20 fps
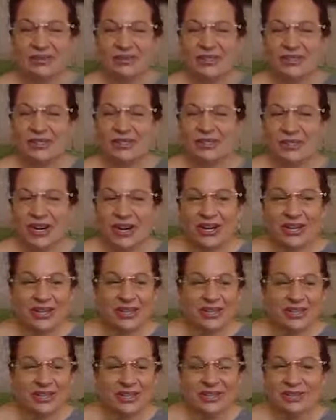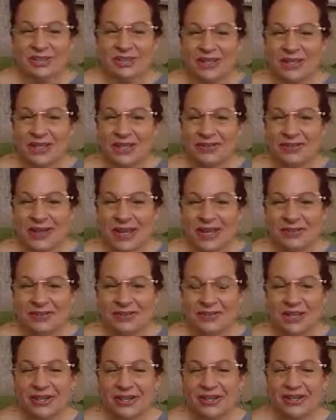Prince Charles is one of my
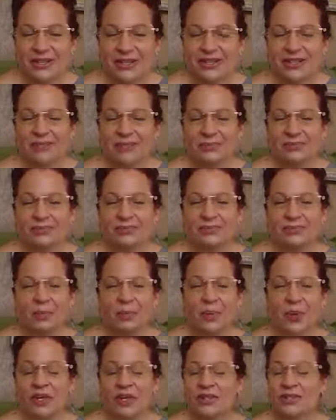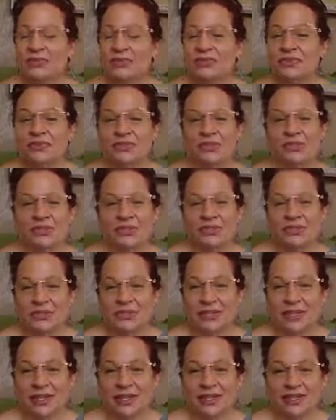very wonderful
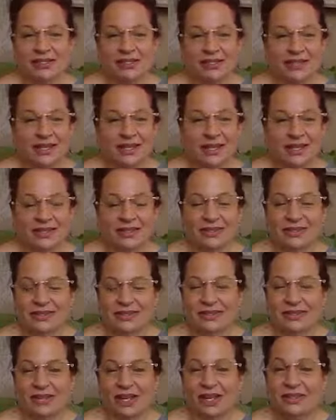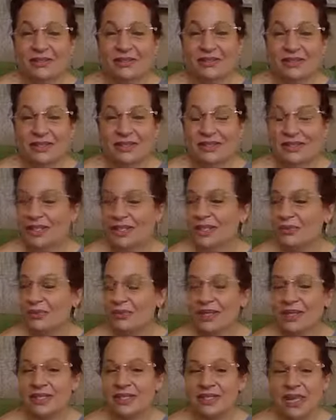stories. Uh, loved. He
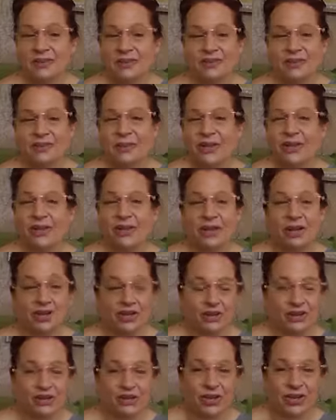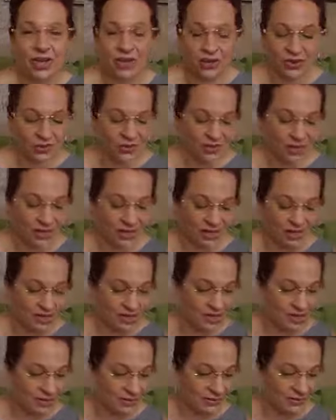reached out to me years ago, and
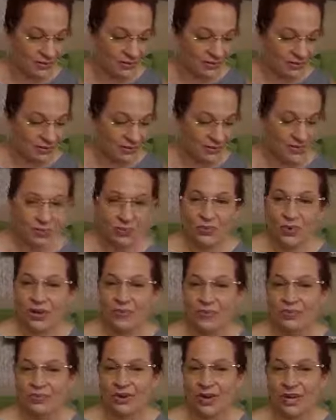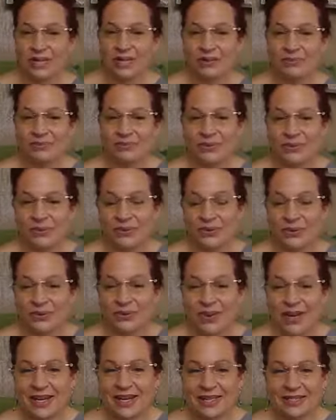um, we prayed him through,
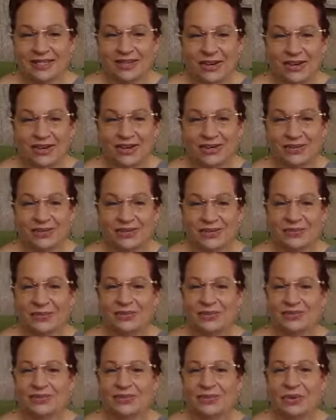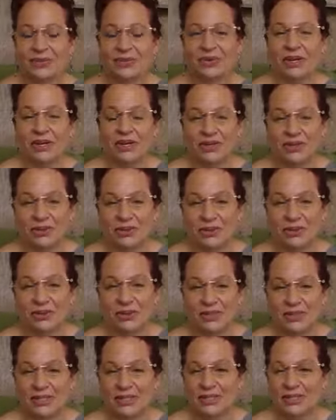right, Charles? We we prayed through
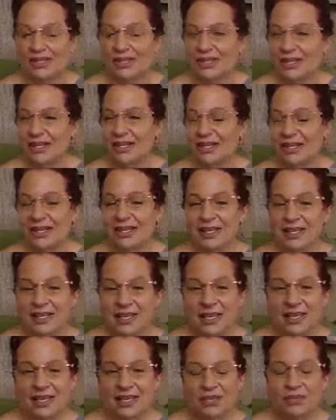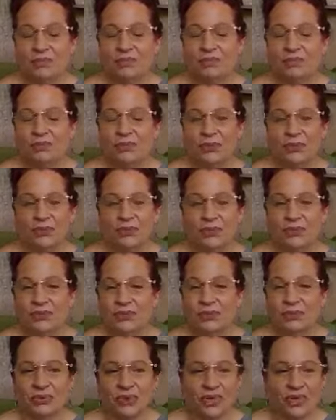until he got a
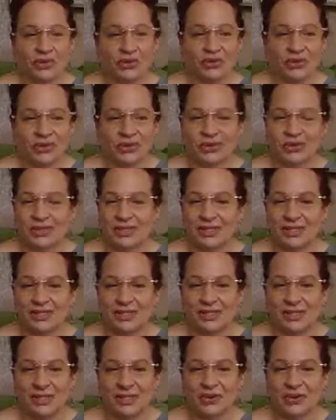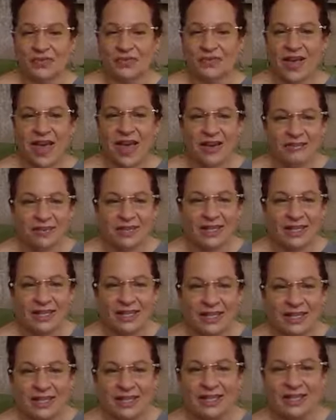beautiful breakthrough. And to see your
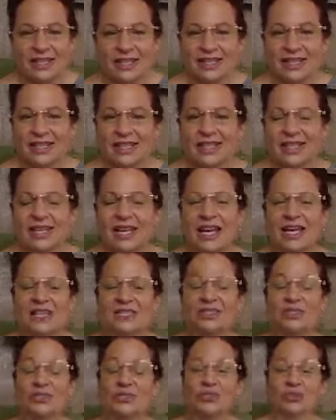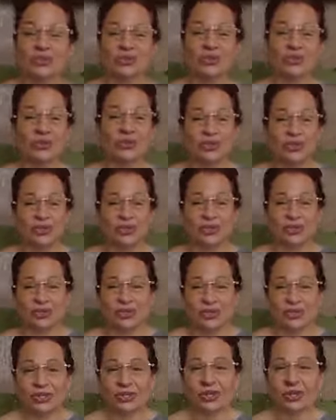family, and I see your little
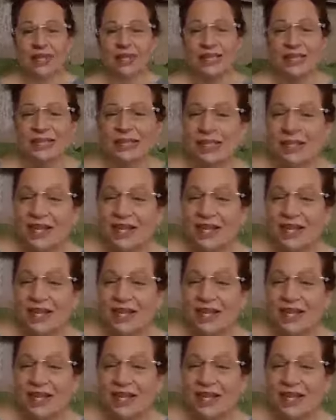girl, and